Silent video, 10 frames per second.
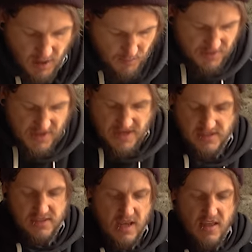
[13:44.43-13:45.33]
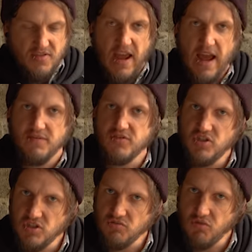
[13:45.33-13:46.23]
But these, they have
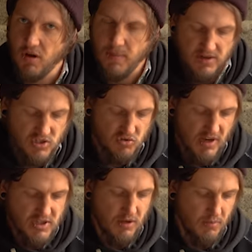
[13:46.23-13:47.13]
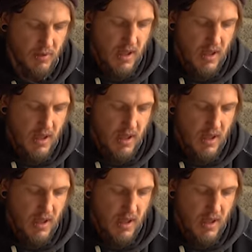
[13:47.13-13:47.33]
just the right amount of stretch in them.